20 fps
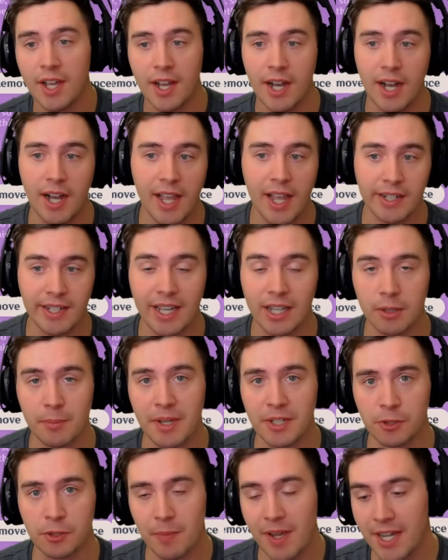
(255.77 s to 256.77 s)
uh, and
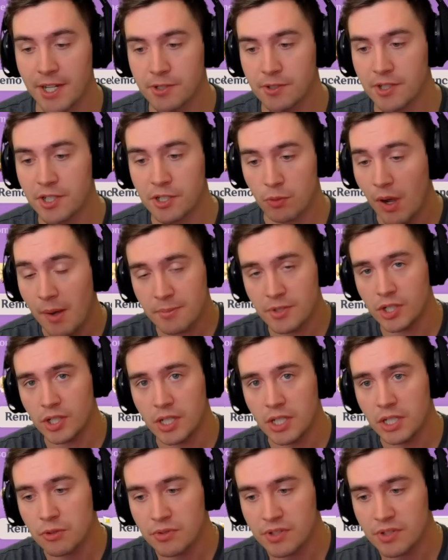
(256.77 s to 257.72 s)
elemental mastery, so I'm just going to